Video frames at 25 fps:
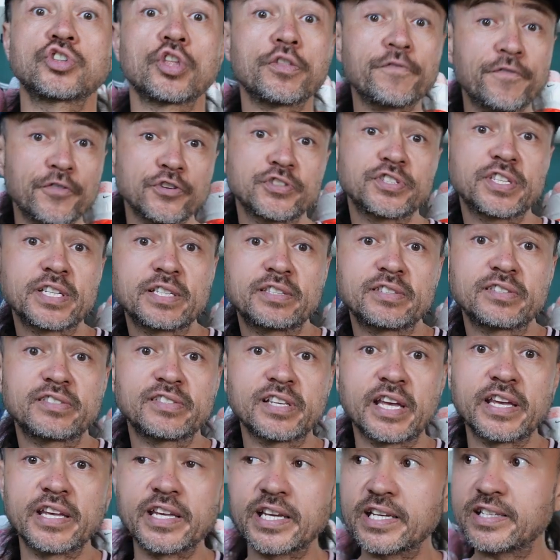the first thing to
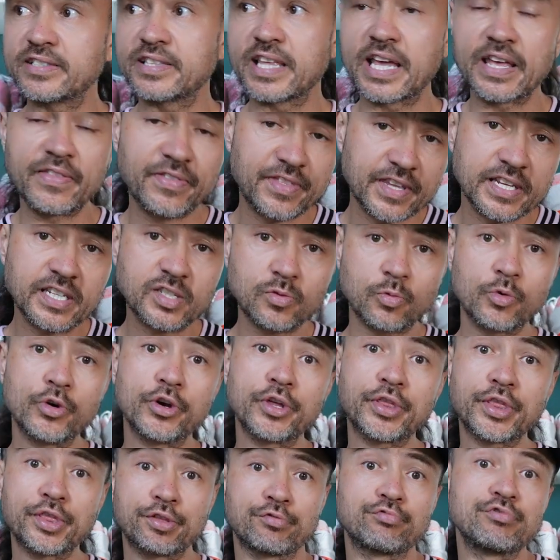say is that these were
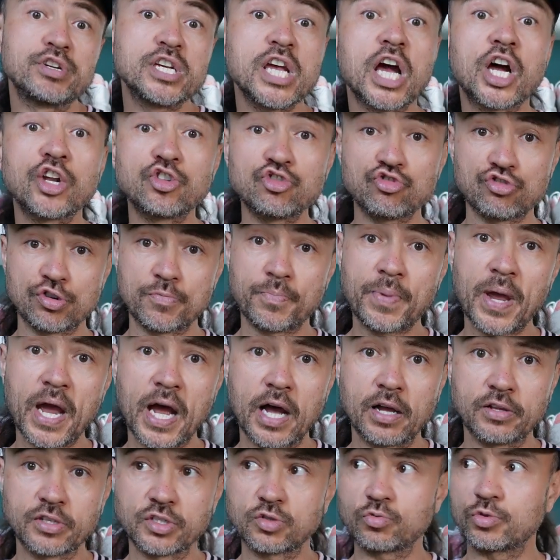
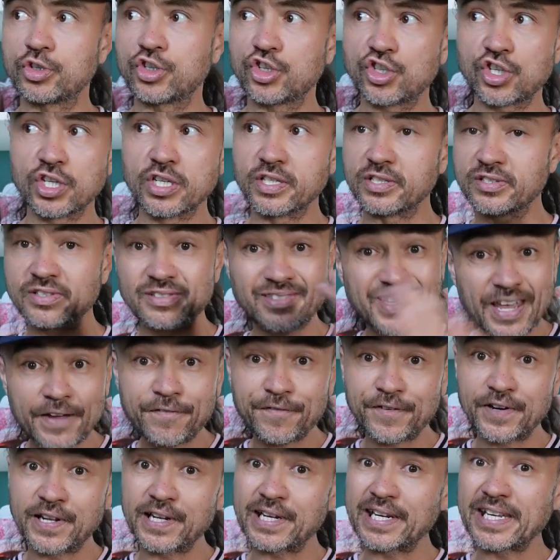£300, which is
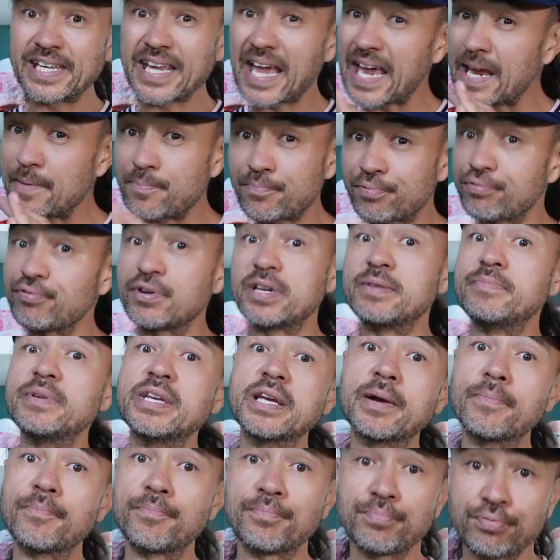definitely a
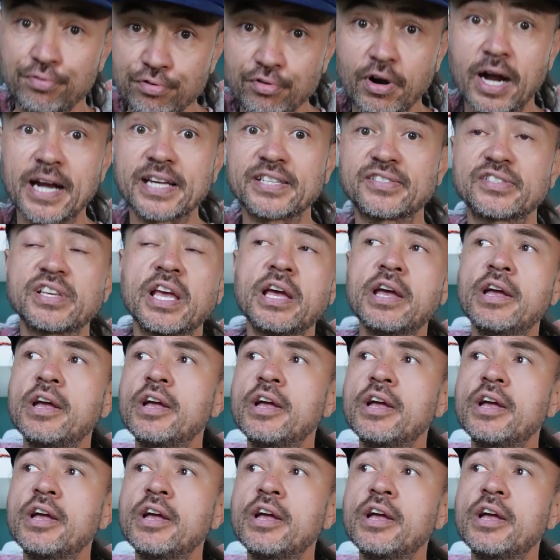premium price.